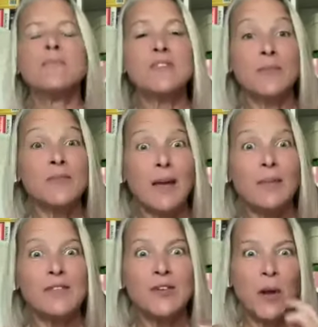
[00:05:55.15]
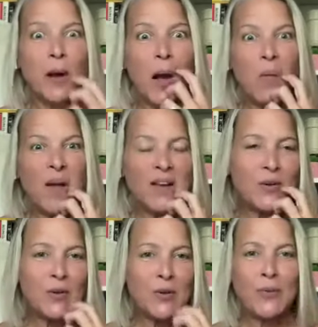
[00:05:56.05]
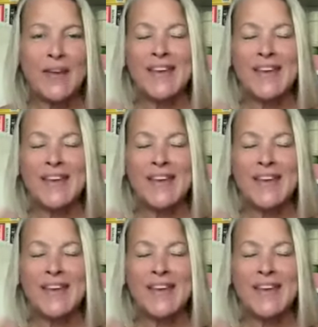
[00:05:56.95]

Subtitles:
sometimes you know how when you